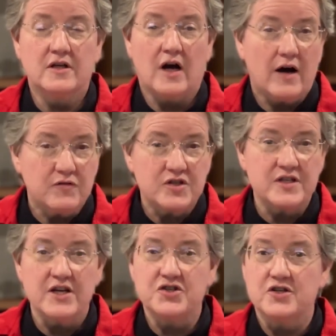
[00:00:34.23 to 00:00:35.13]

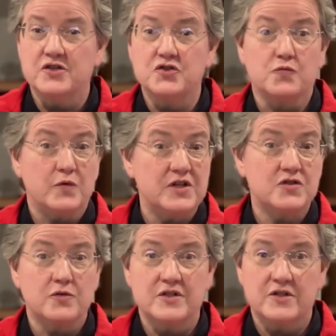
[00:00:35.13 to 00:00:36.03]
conversations,
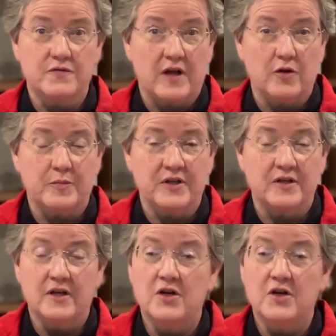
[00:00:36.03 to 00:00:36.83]
resource development,